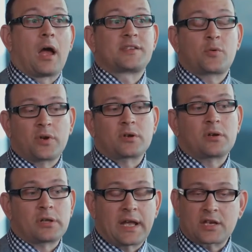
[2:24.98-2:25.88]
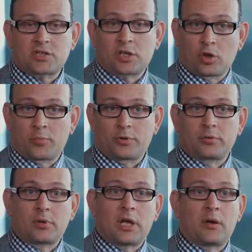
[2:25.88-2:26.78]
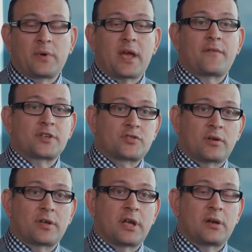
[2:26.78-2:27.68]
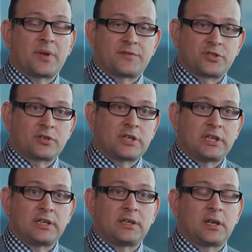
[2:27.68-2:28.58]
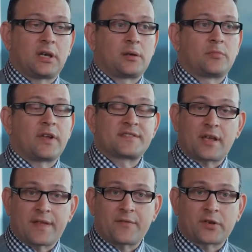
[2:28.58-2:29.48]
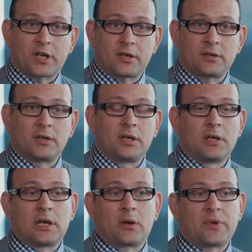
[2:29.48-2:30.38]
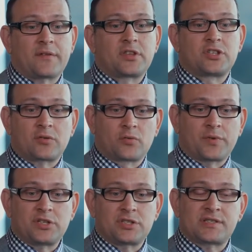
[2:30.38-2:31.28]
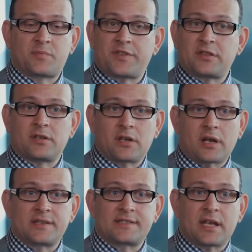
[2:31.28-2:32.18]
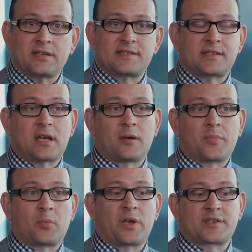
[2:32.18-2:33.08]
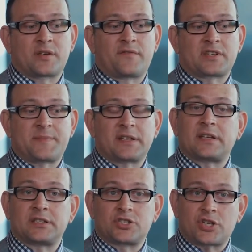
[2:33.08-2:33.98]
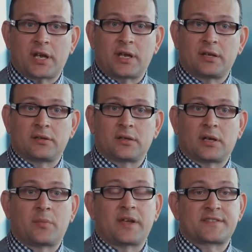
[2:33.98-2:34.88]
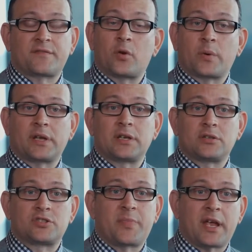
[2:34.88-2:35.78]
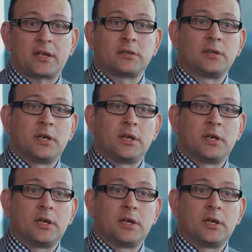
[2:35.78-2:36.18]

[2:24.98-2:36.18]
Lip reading: So we're currently actually global. We have Australia, we have Turkey, we have South Africa, we have the general regions within the United States, but we also have expanded into China. We have stuff going in Japan.